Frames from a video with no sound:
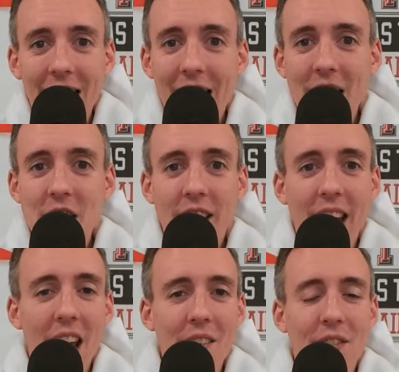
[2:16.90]
And you
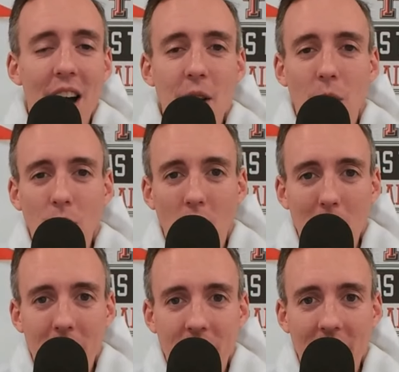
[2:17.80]
can't find
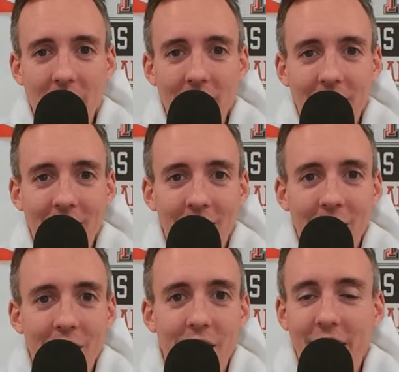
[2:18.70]
Oklahoma State.
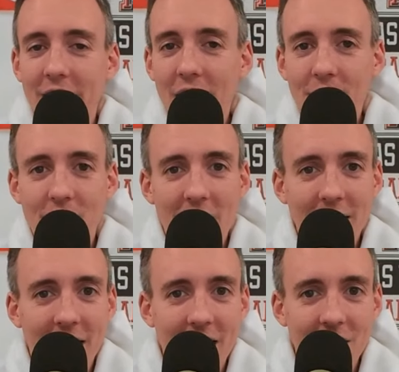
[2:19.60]
You can't
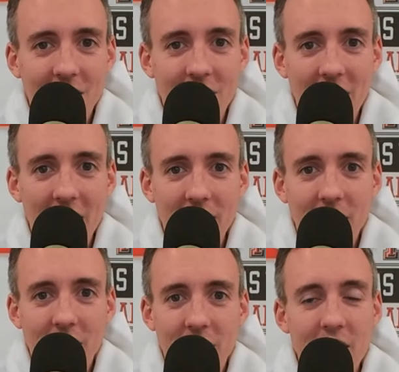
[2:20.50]
find Kansas State.
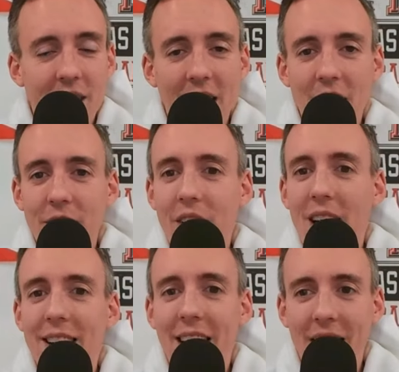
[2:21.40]
You can't
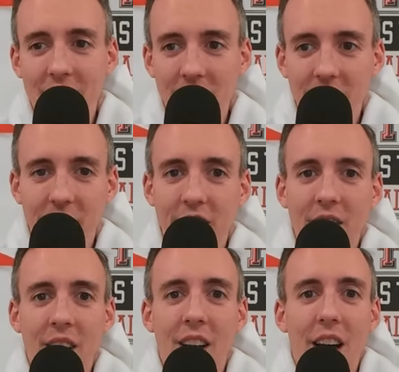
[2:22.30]
find Kansas.
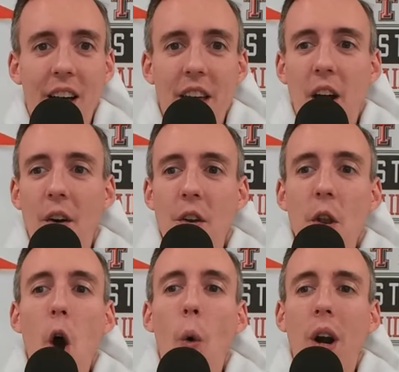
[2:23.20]
They are
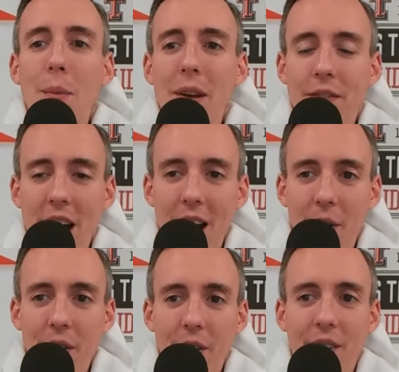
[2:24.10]
nowhere to be
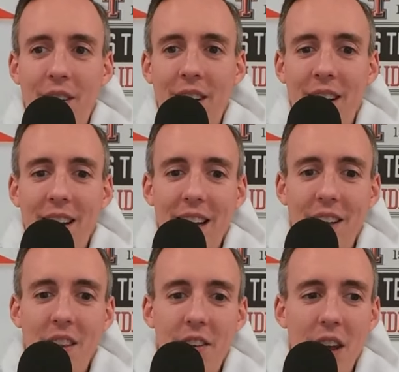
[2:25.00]
found
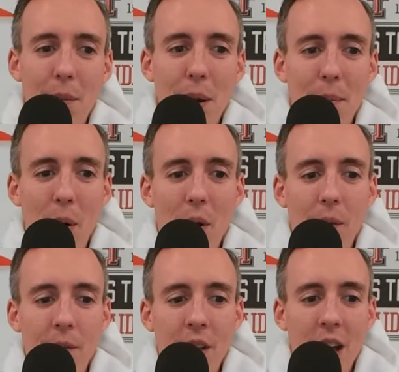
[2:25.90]
in this AP poll.